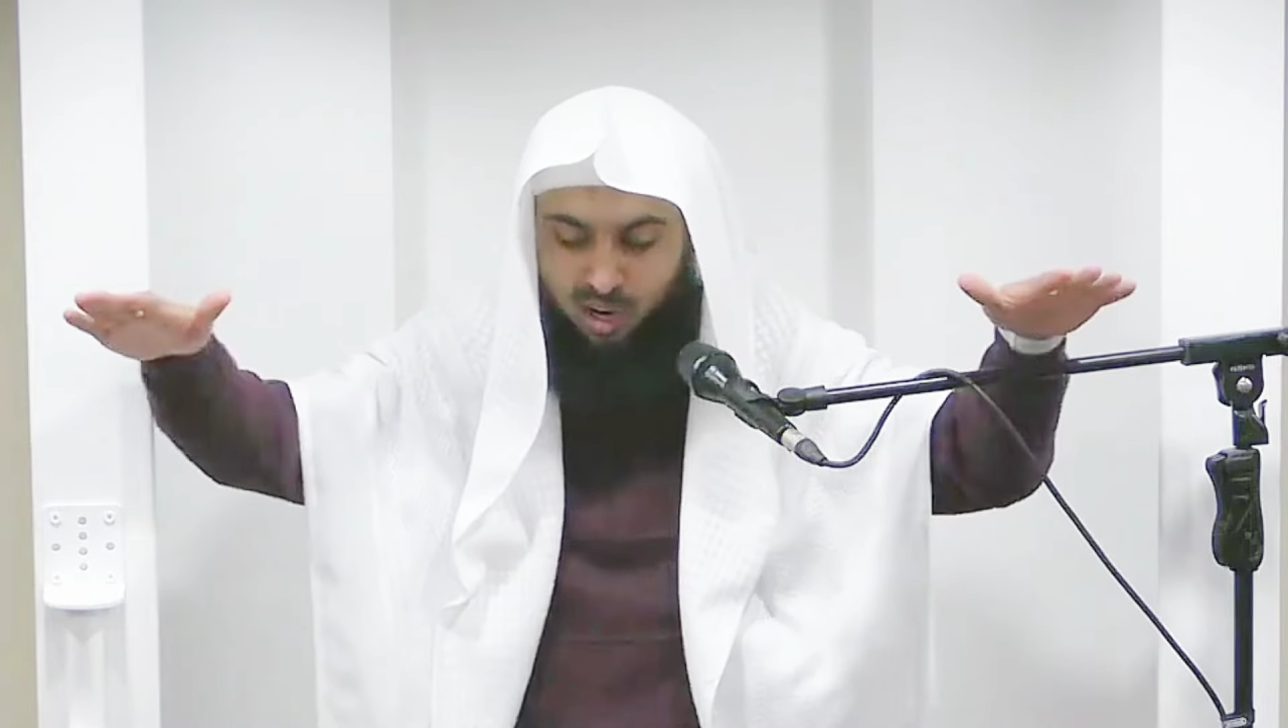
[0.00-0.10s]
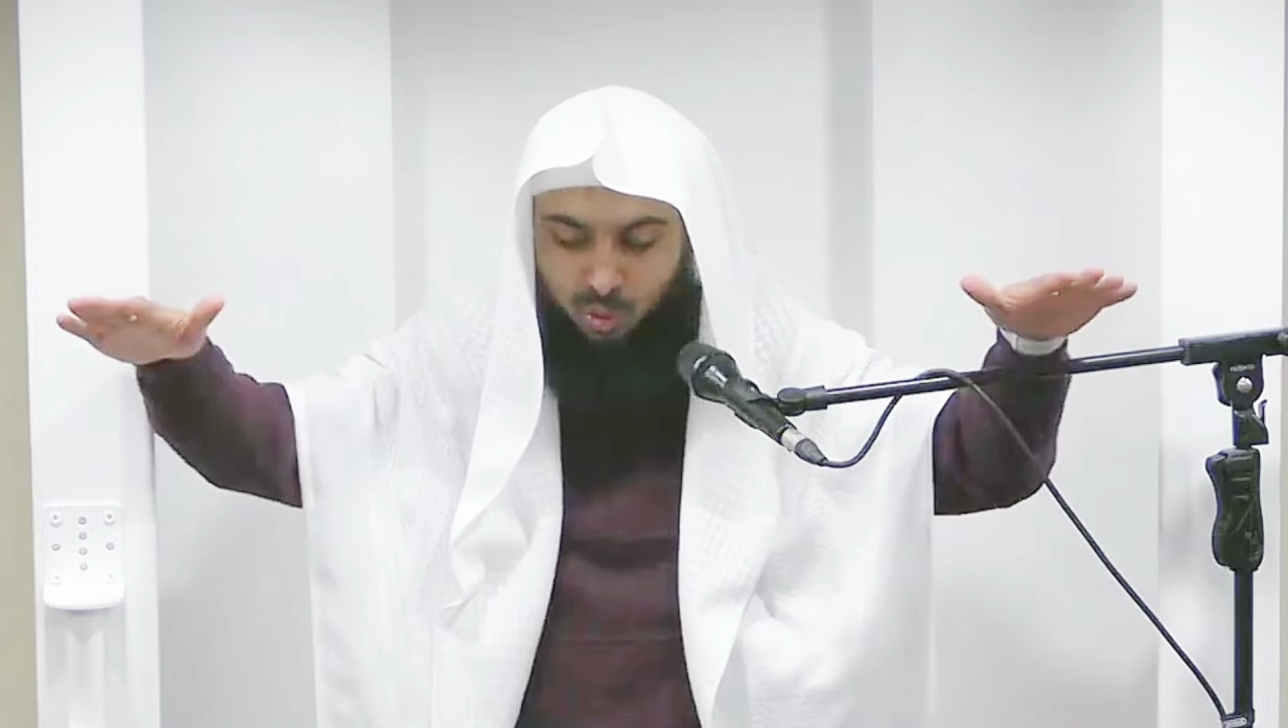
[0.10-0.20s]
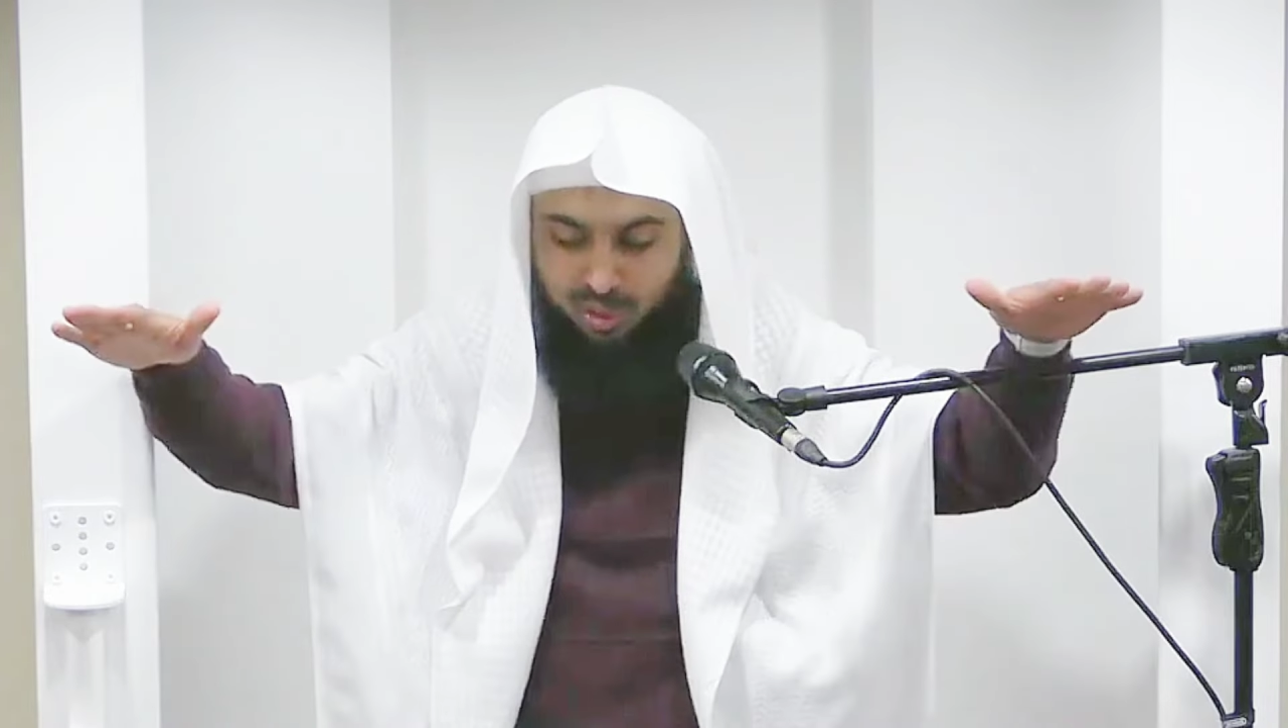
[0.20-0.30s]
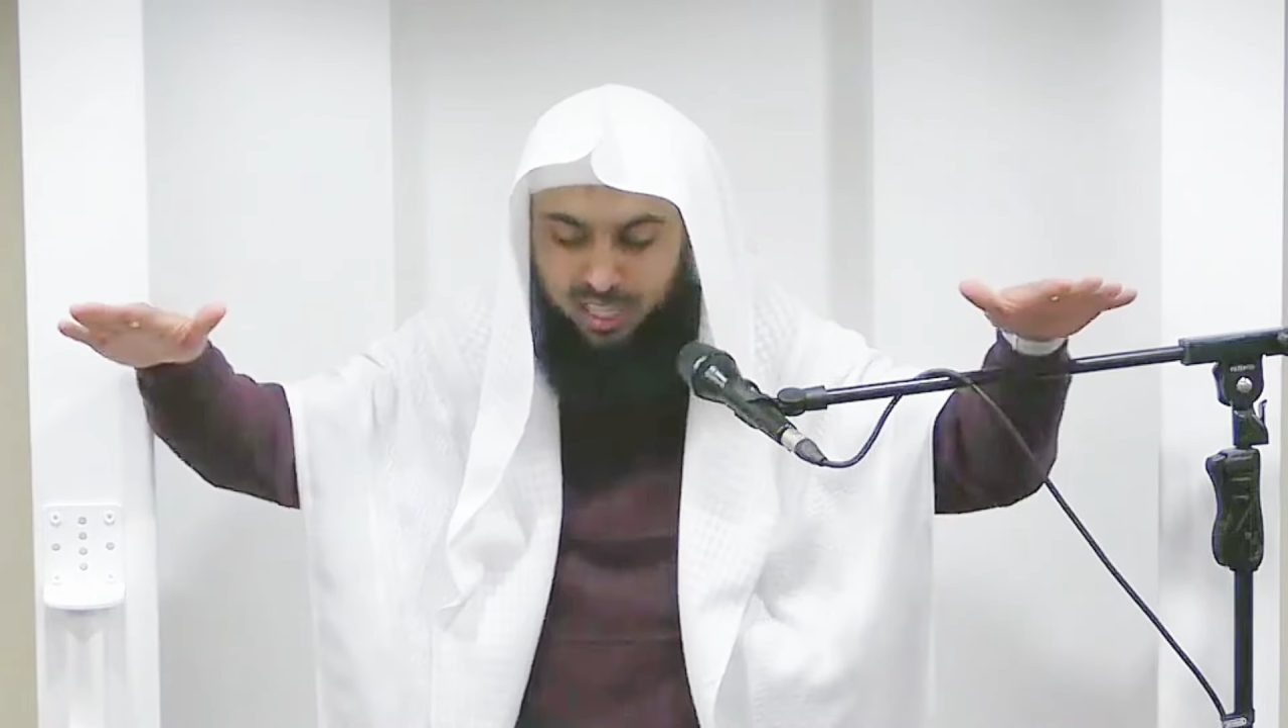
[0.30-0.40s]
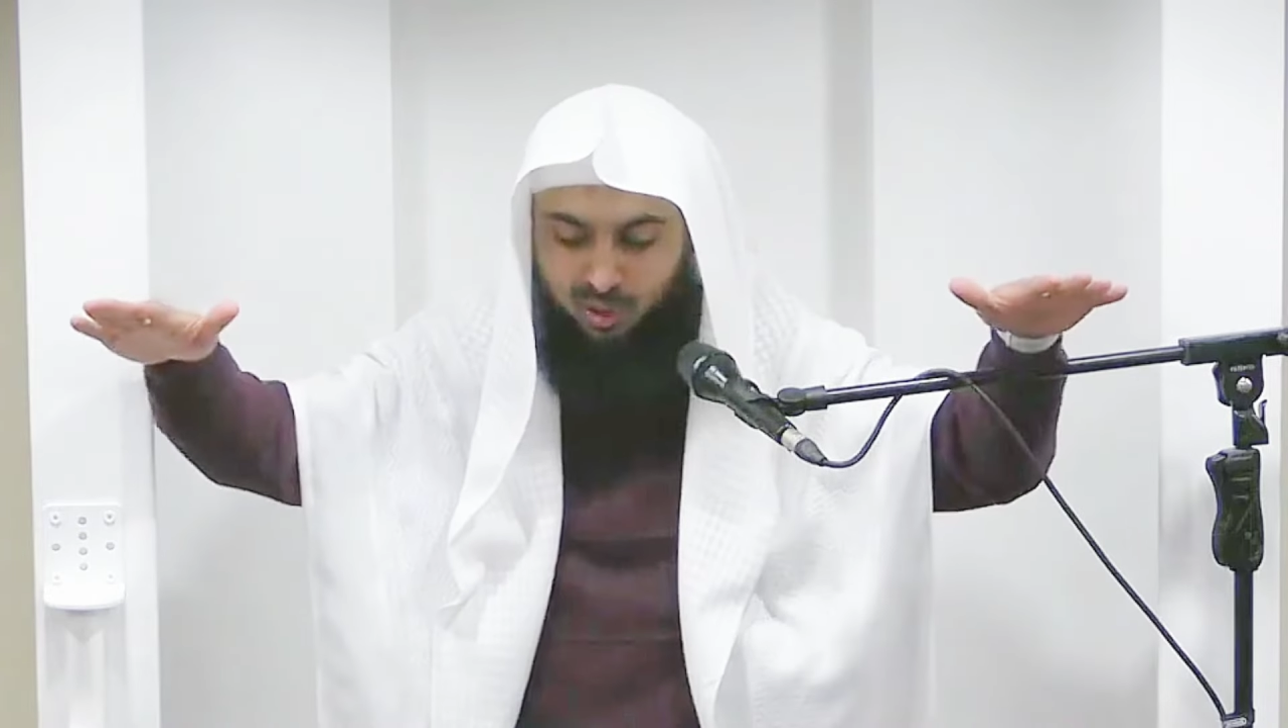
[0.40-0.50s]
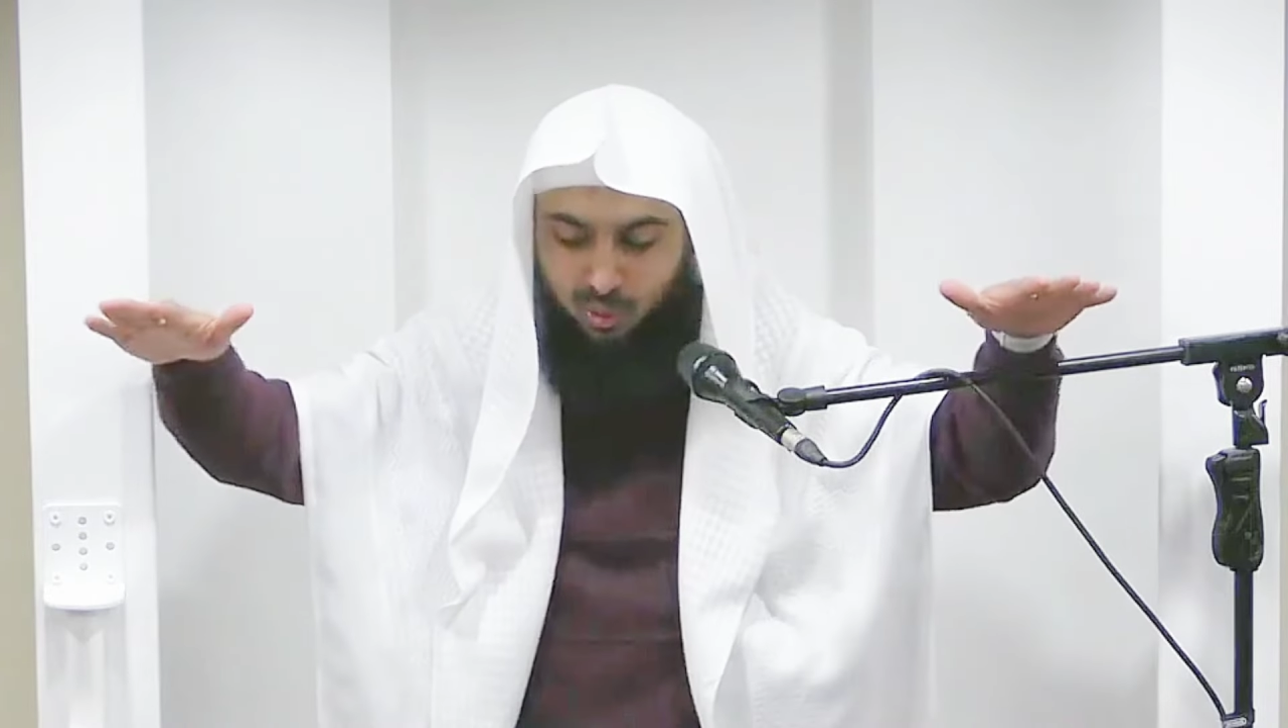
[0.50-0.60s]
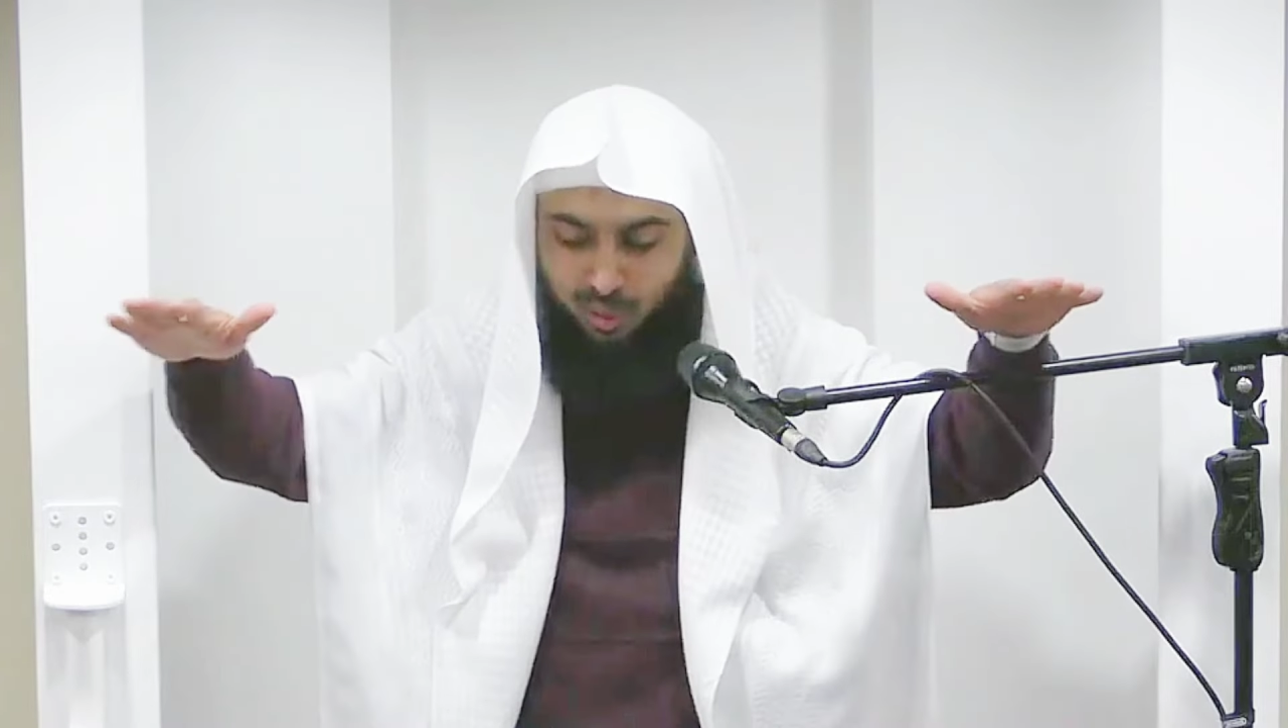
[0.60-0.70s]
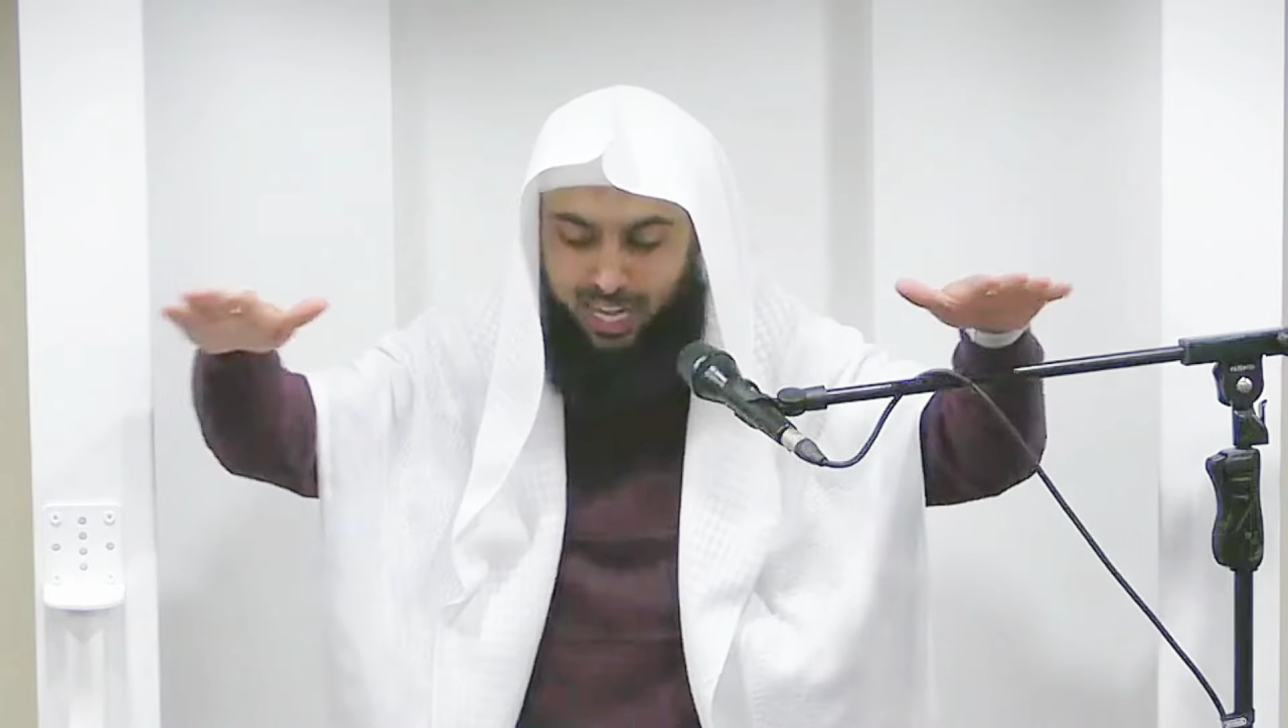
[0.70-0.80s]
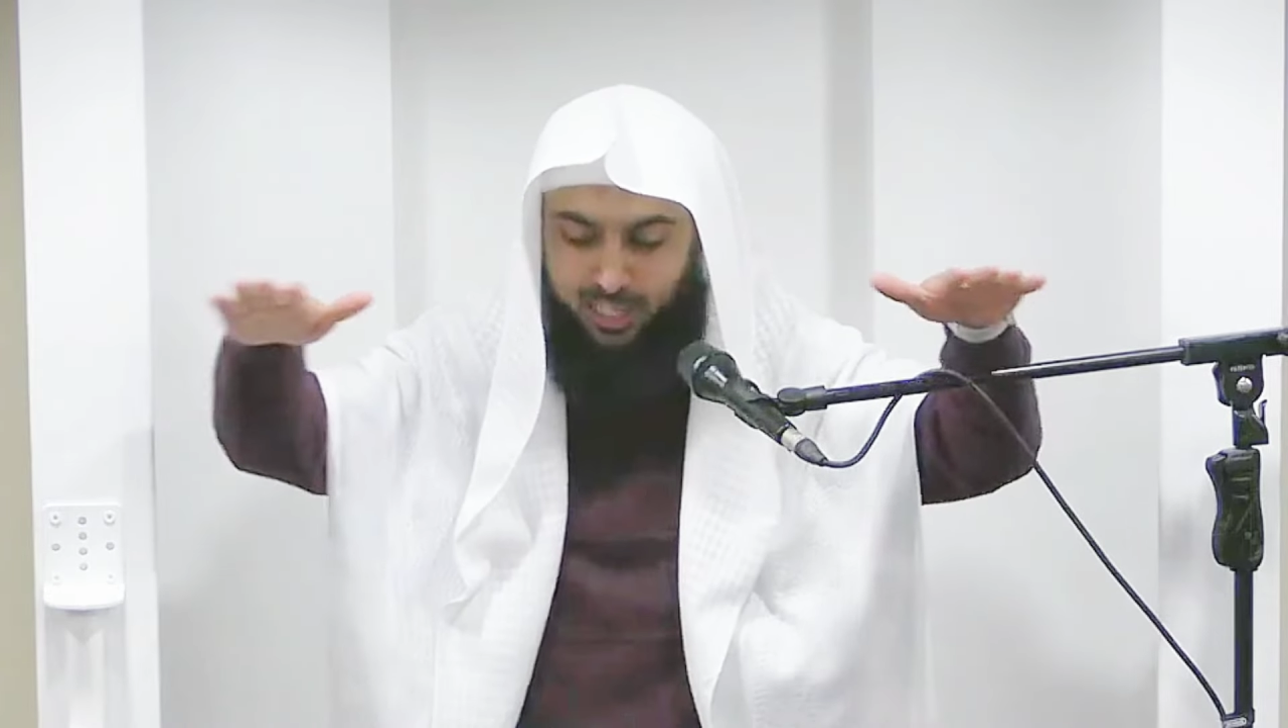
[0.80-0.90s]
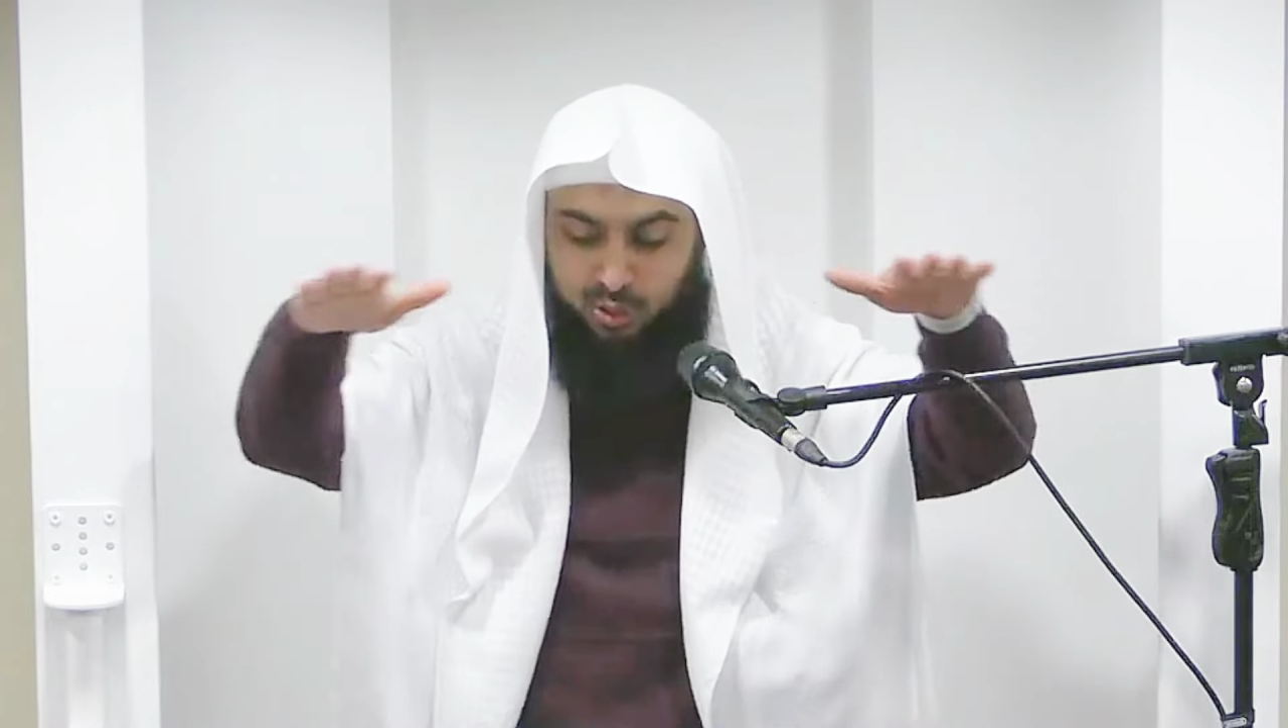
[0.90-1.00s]

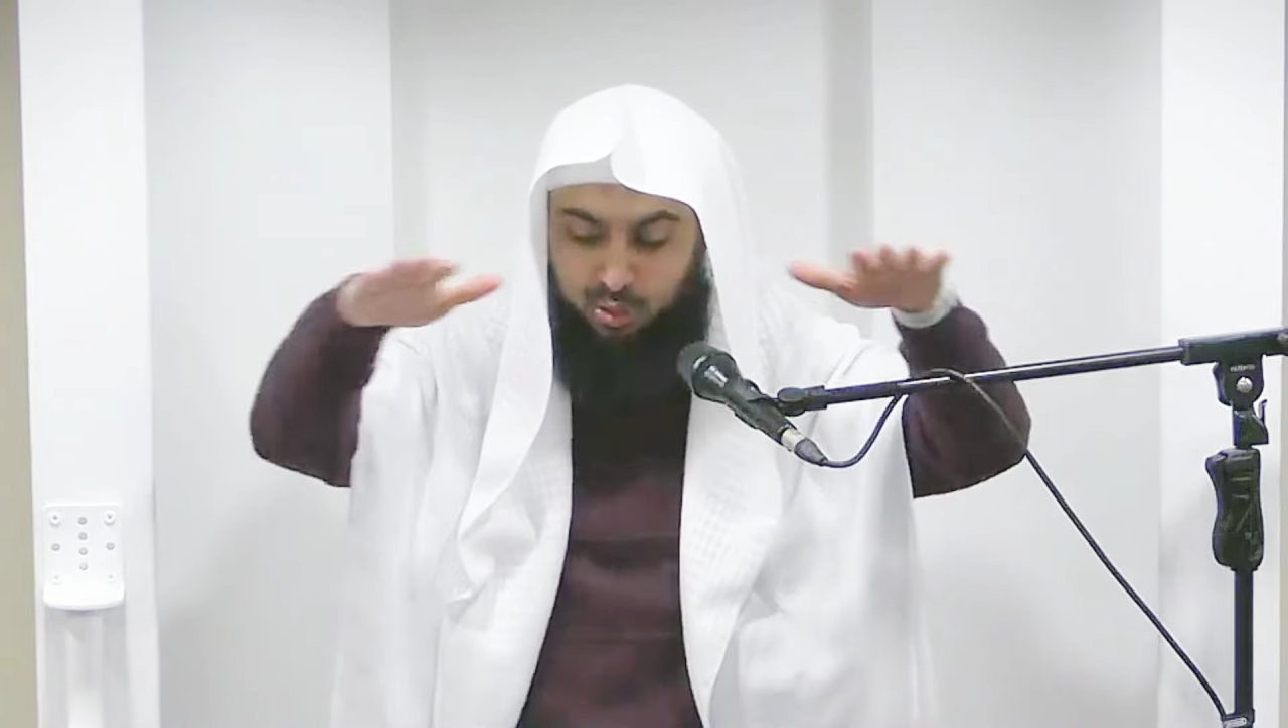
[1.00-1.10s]
or like